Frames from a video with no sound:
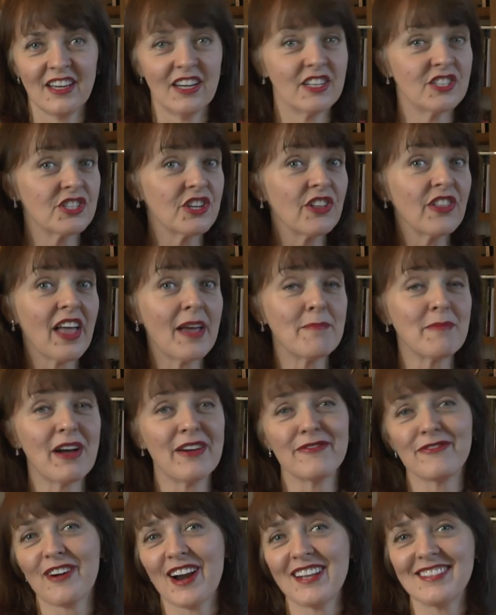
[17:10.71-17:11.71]
Until then, my
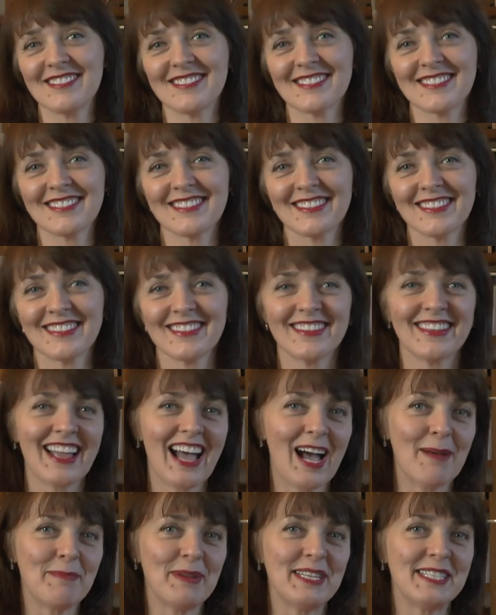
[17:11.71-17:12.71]
friends,
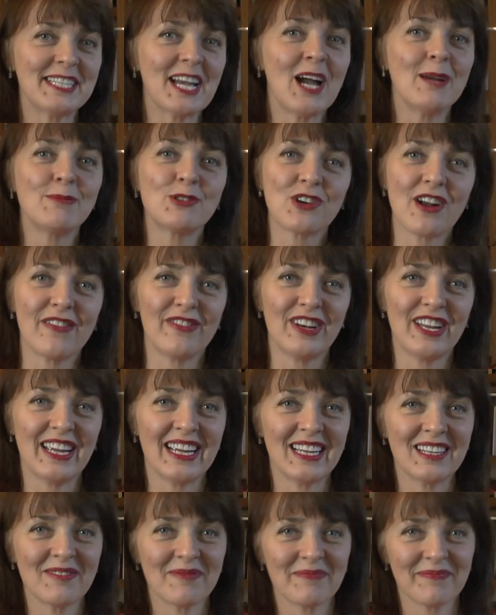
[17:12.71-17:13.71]
happy time travelling.